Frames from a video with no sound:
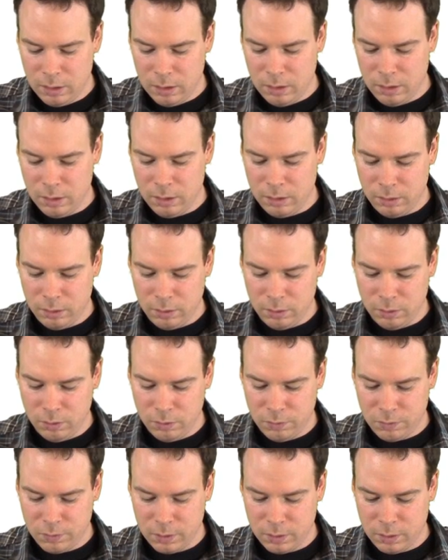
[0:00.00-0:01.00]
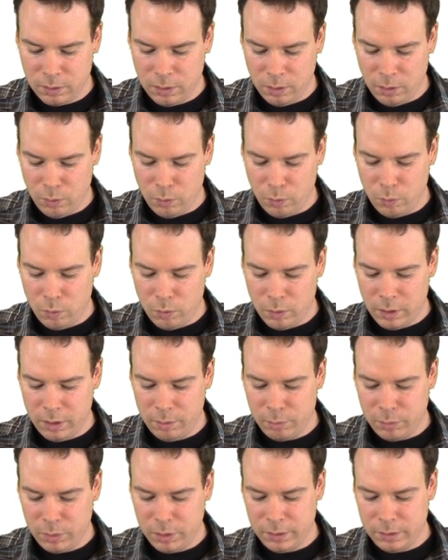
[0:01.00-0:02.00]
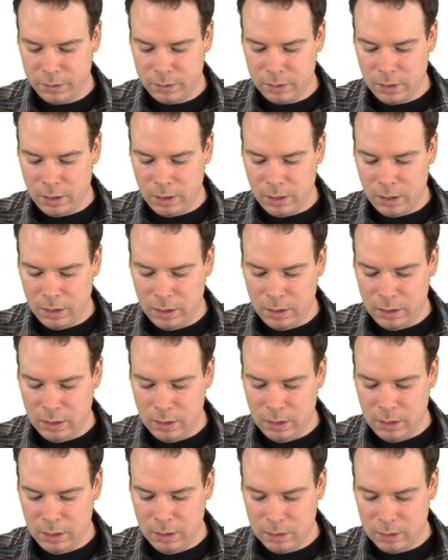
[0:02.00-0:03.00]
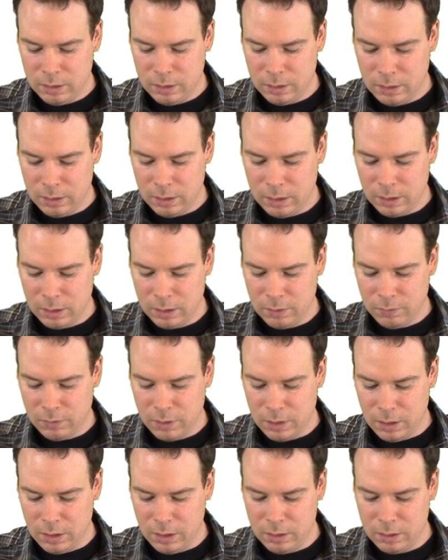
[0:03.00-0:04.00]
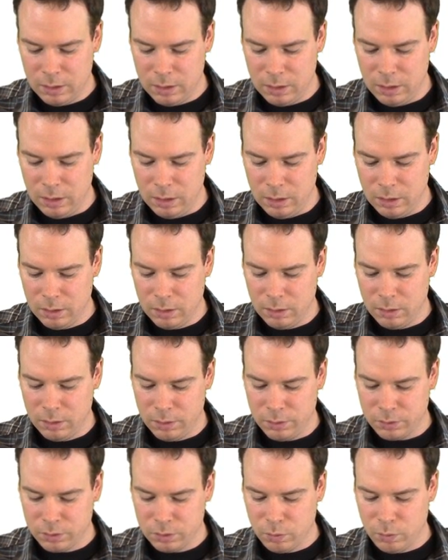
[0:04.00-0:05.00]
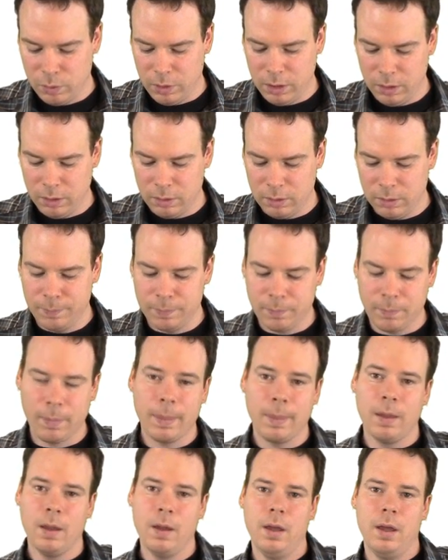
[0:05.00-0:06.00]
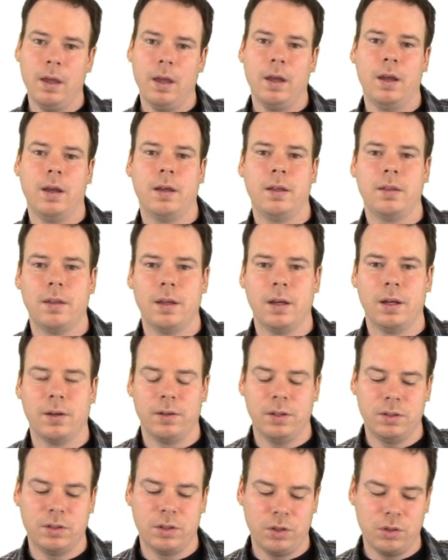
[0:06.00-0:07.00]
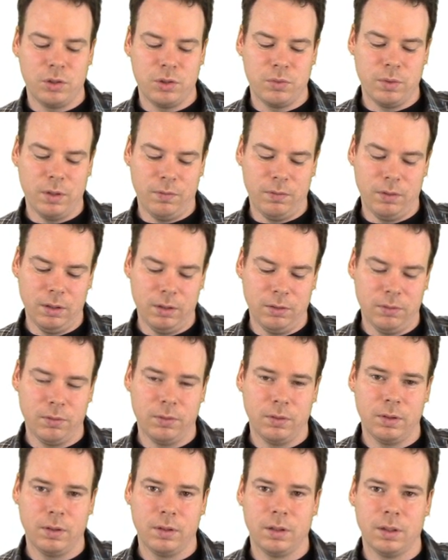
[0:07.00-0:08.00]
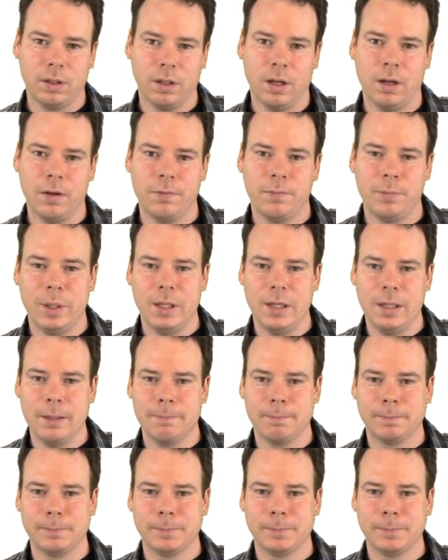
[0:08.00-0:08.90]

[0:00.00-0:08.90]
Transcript: all over 1 plus a e to the negative kt all squared. And there is our derivative of p.